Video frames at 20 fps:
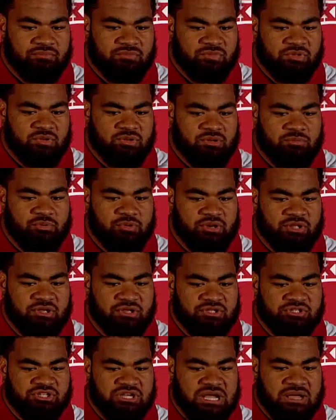doing a pretty
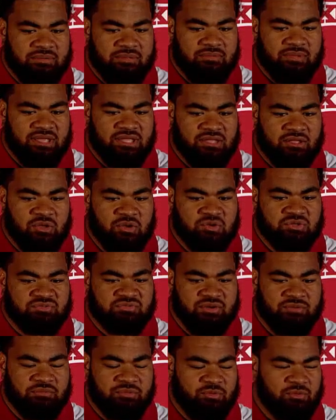good job at making holes
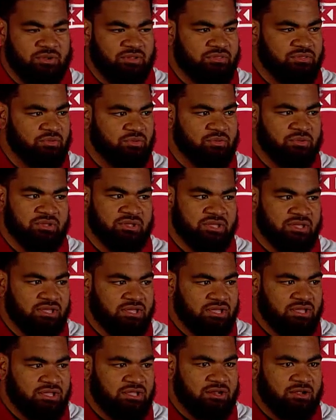for him to run through.
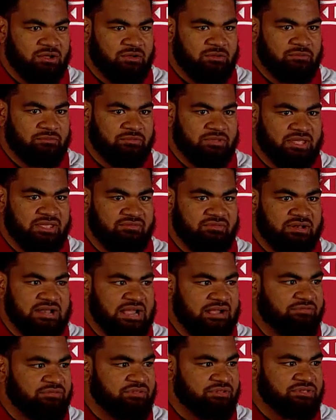You know, even
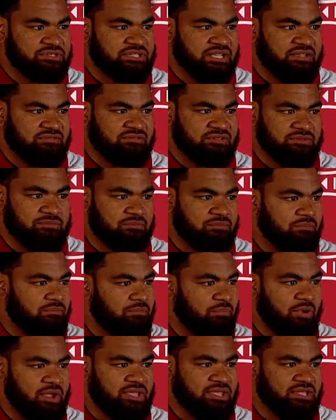after the safety
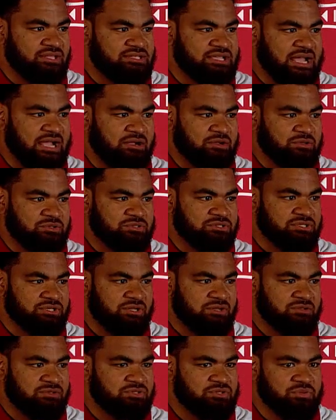breaking tackles, you
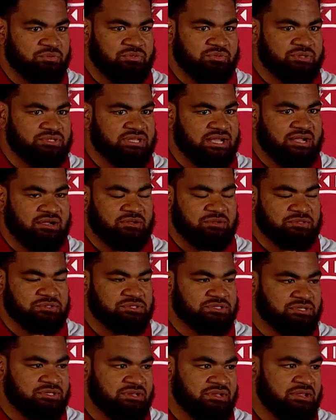know, two, three
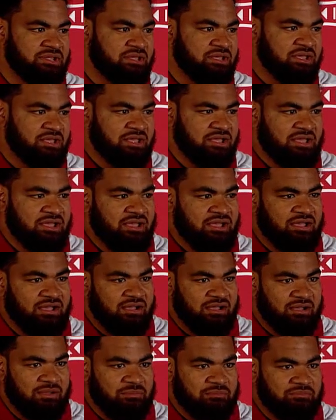tackles, and
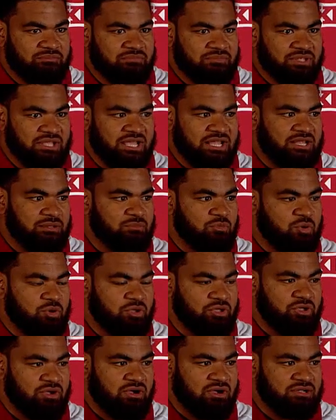um, gaining more
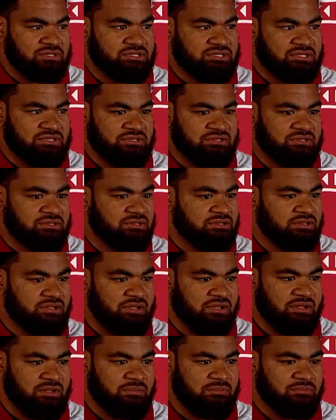yards and
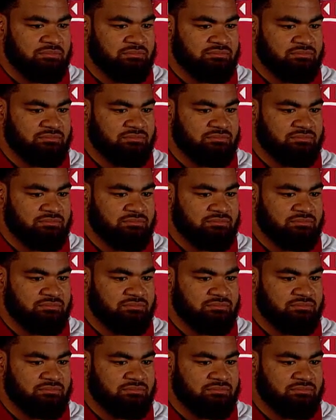um,